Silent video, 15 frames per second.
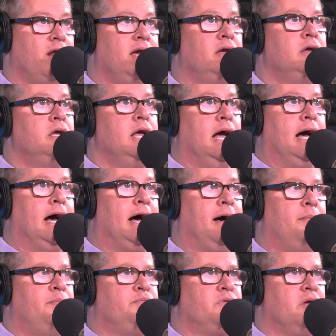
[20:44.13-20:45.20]
morning.
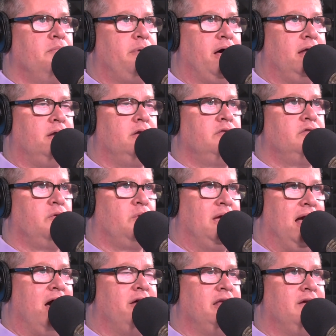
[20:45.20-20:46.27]
Um, but the
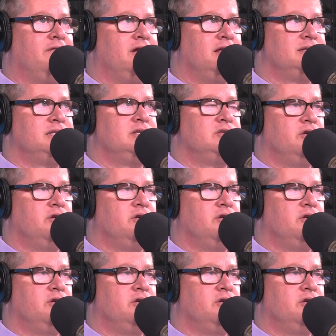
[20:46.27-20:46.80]
reality of it is,